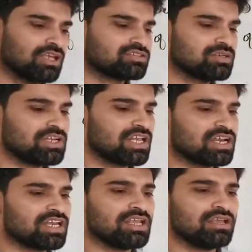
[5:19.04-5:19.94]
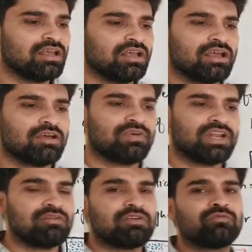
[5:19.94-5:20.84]
Similarly,
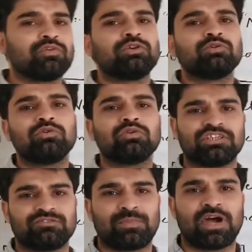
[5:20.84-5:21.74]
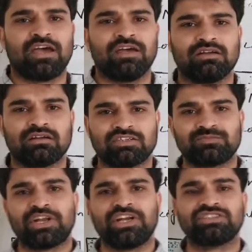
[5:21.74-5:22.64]
whenever we do
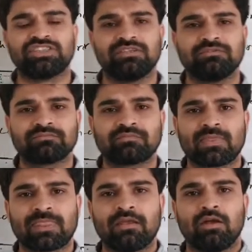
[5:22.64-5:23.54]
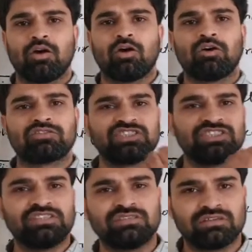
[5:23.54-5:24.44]
respiration,
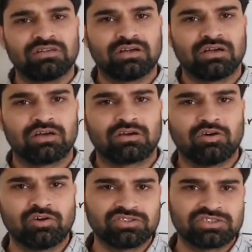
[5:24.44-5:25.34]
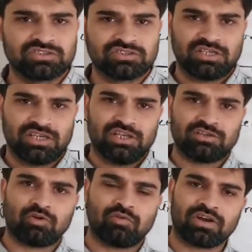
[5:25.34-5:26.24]
oxygen goes
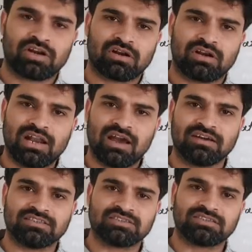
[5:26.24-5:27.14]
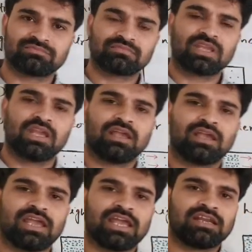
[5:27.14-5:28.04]
into our lungs
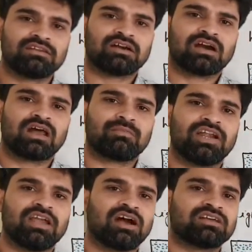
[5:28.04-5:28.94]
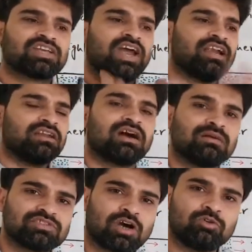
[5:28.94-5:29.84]
and the carbon dioxide
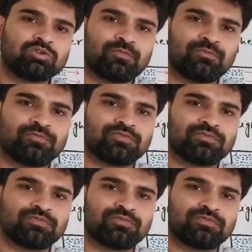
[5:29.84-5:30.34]
comes out of